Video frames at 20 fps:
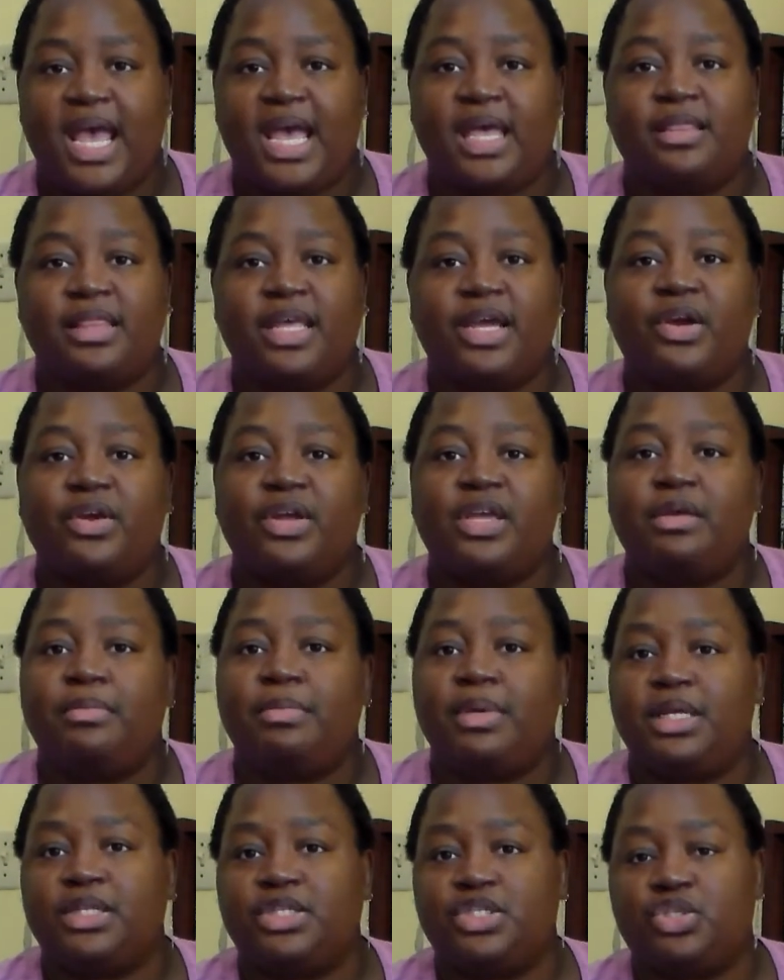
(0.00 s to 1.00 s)
and there
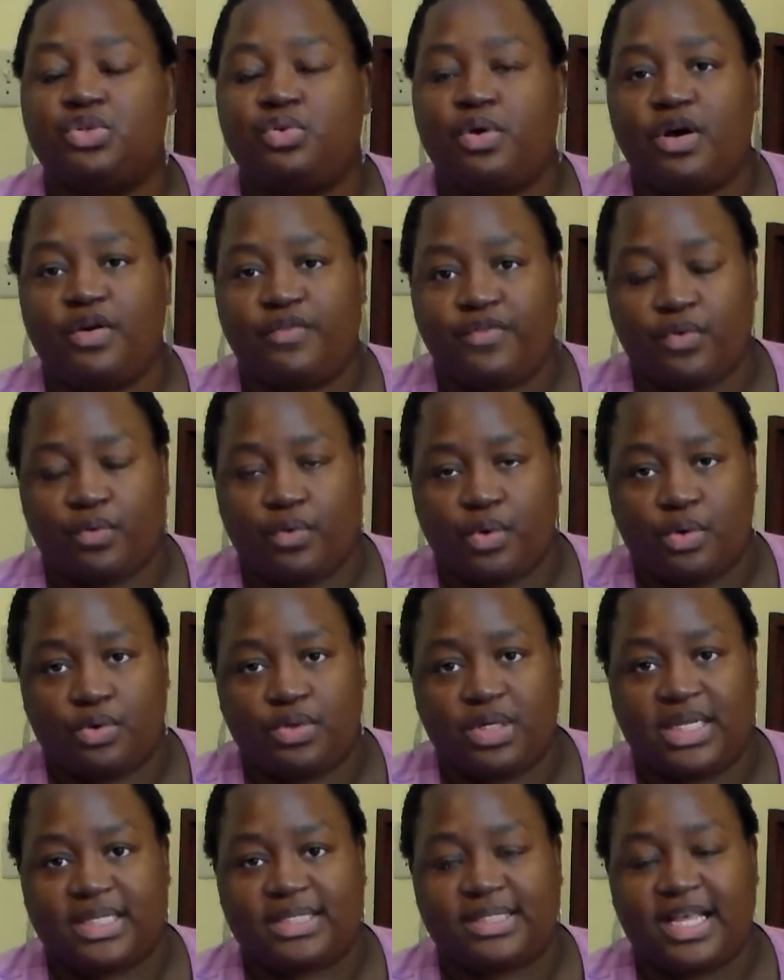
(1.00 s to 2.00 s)
he meets
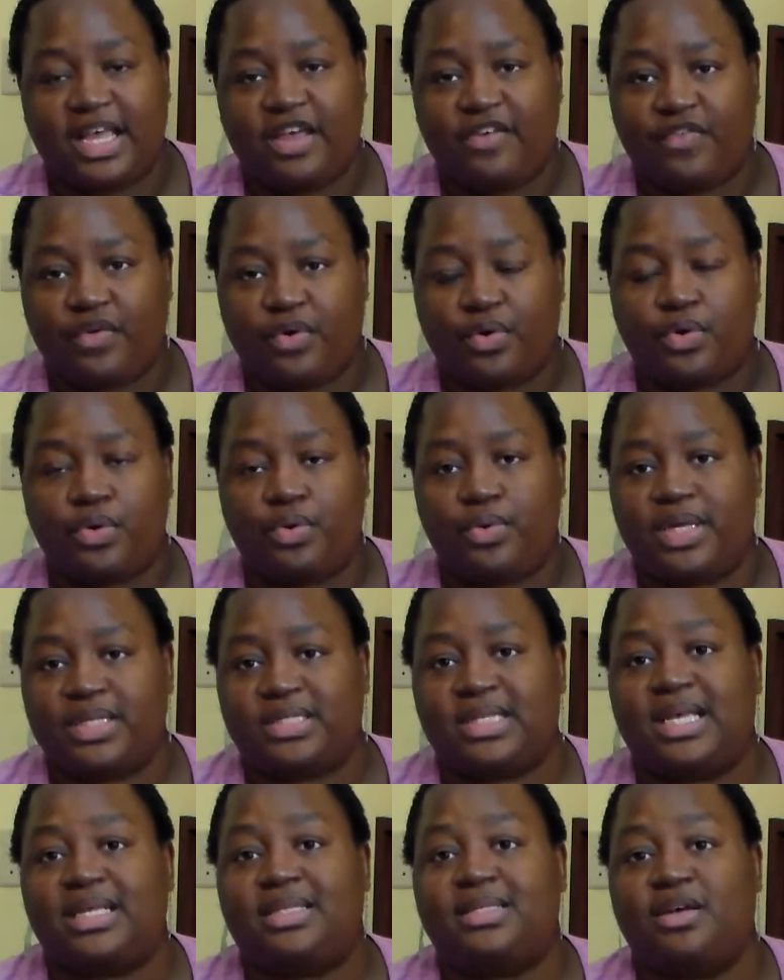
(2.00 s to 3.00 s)
12-year-old Safer, who
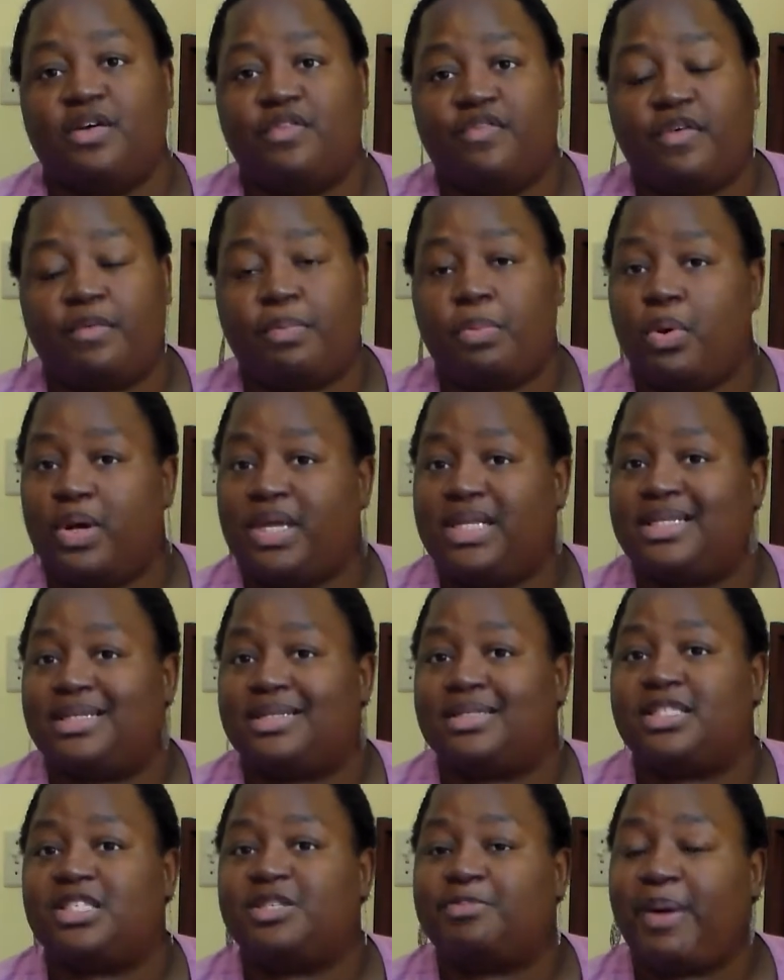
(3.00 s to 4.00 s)
is a
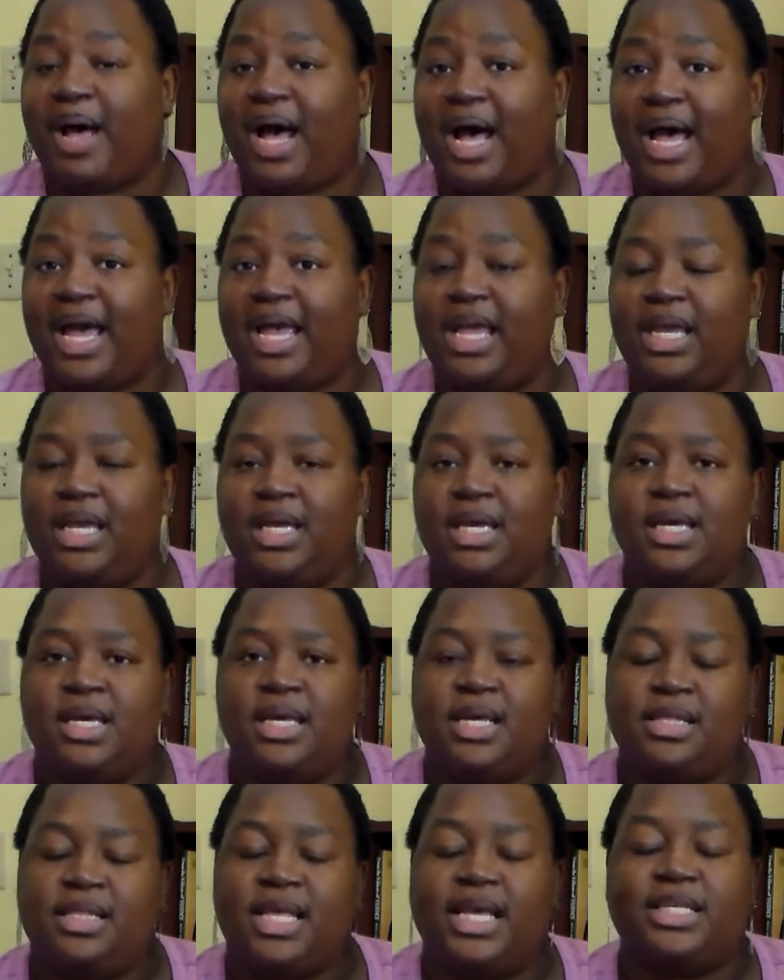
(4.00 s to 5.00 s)
self-appointed spy.
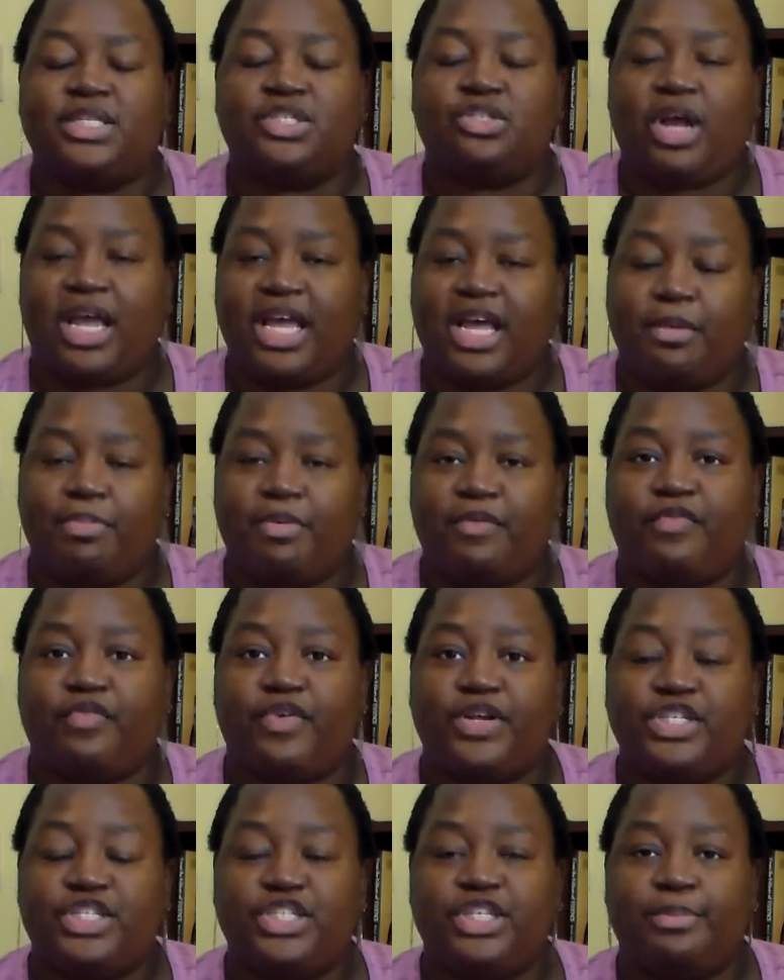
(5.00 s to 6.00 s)
They strike up a
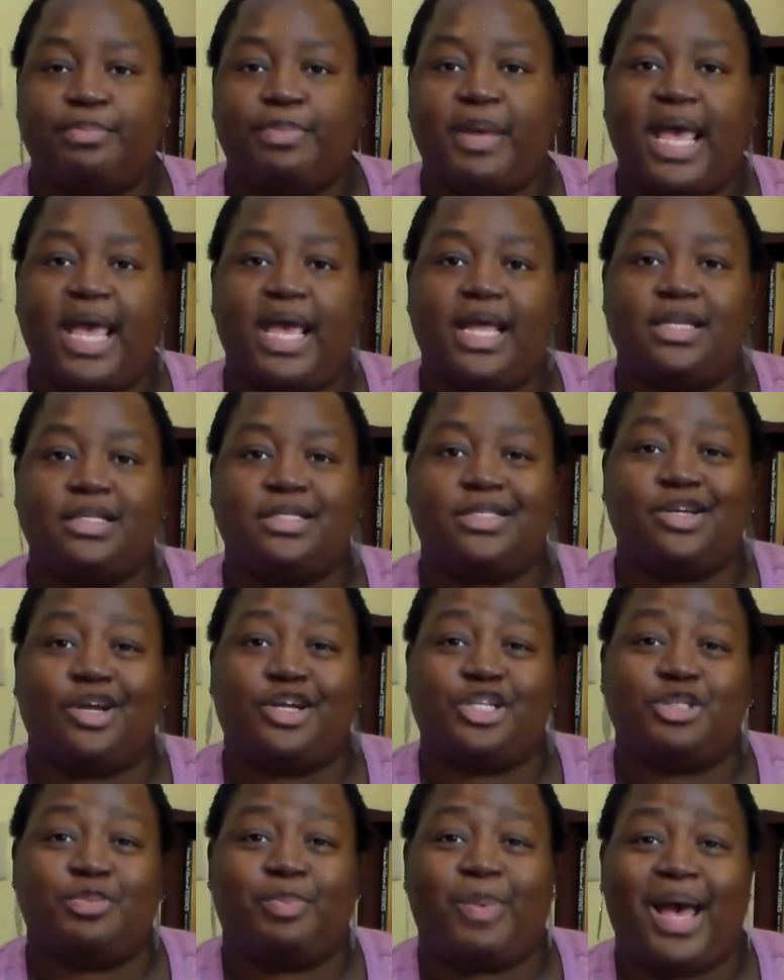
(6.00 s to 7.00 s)
friendship and
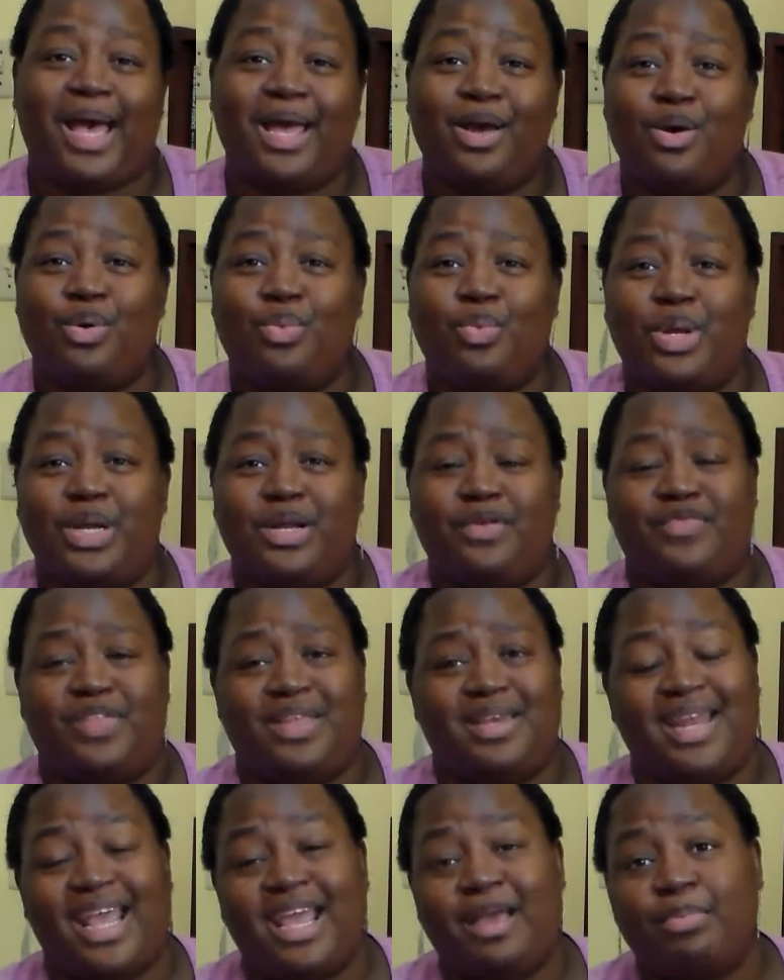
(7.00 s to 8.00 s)
start spying on one of
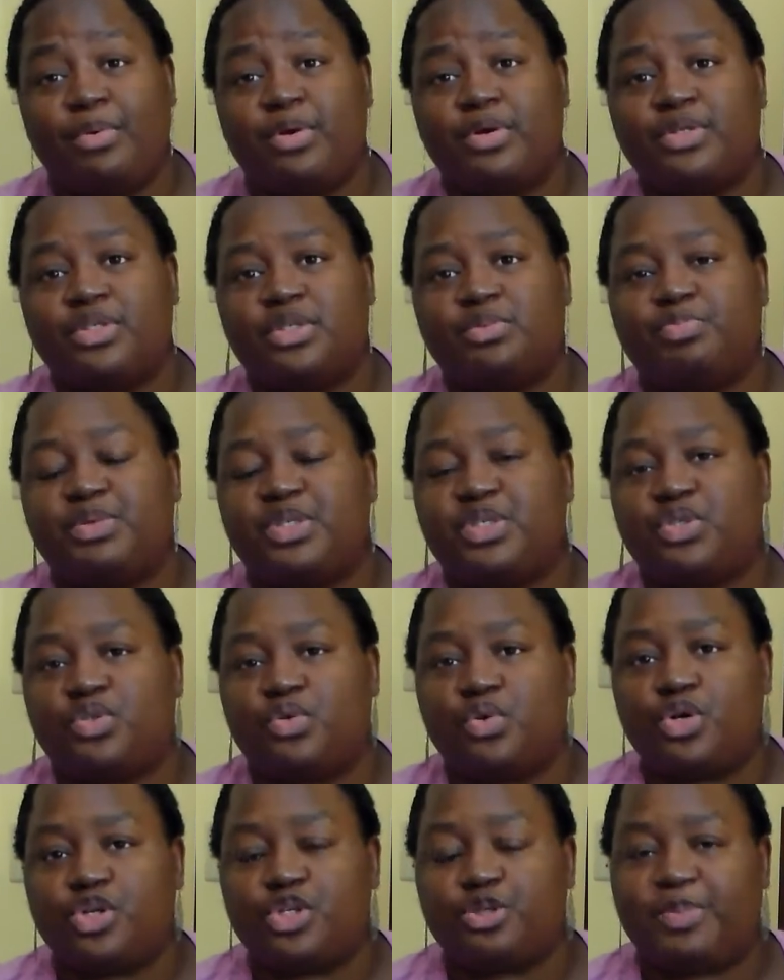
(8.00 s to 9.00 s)
the neighbors, but
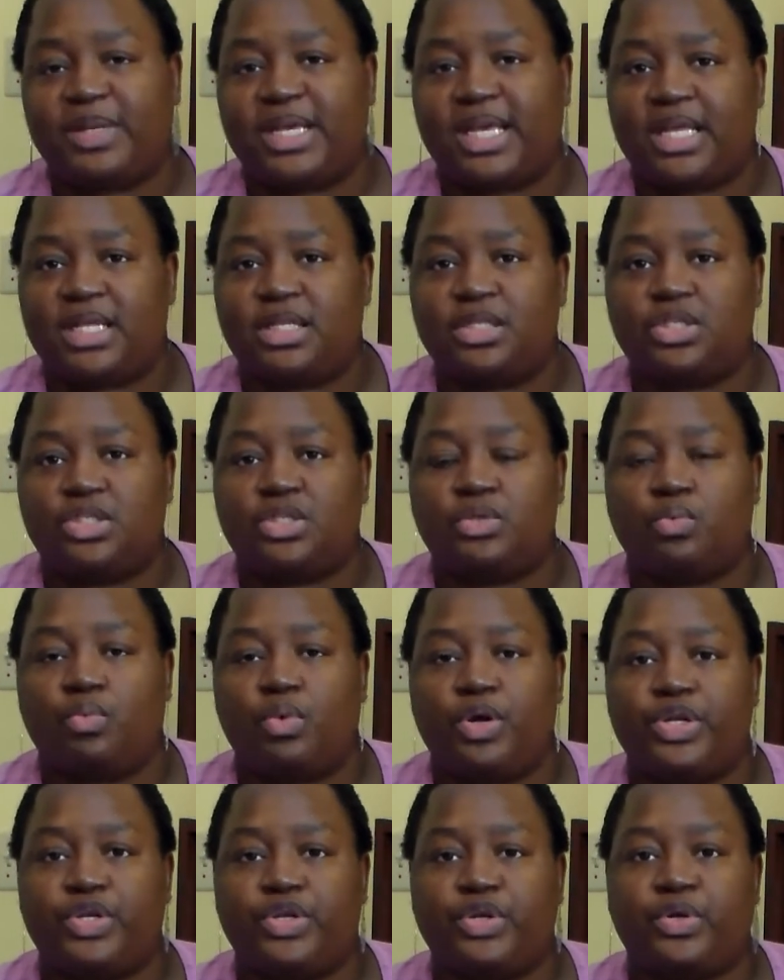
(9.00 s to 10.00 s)
George begins to
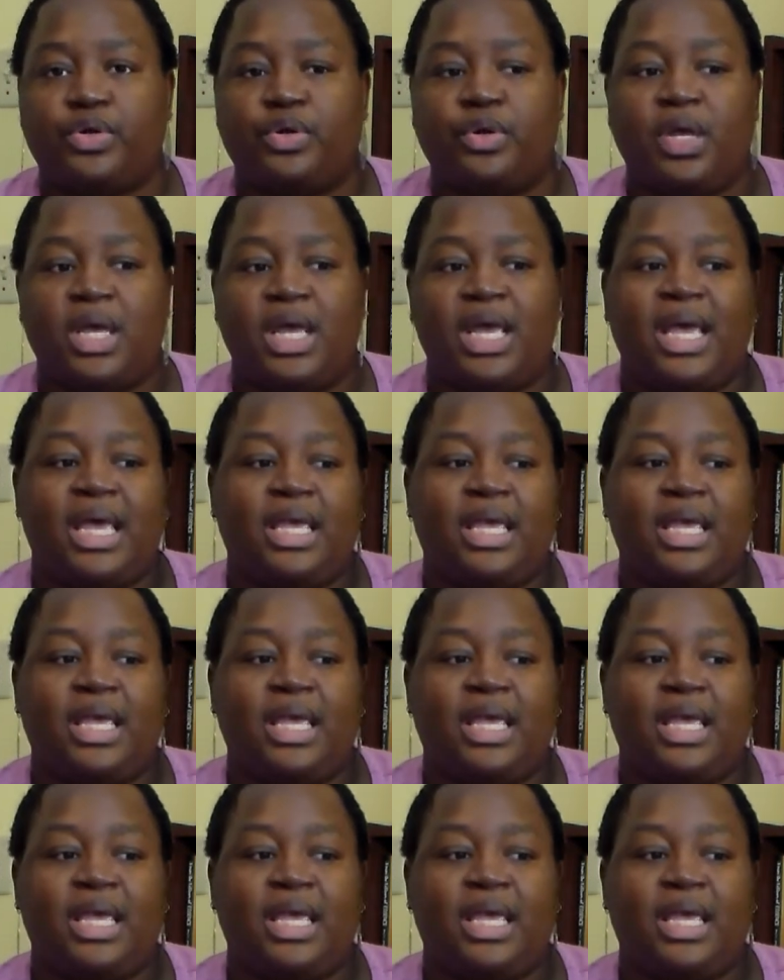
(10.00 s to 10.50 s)
wonder,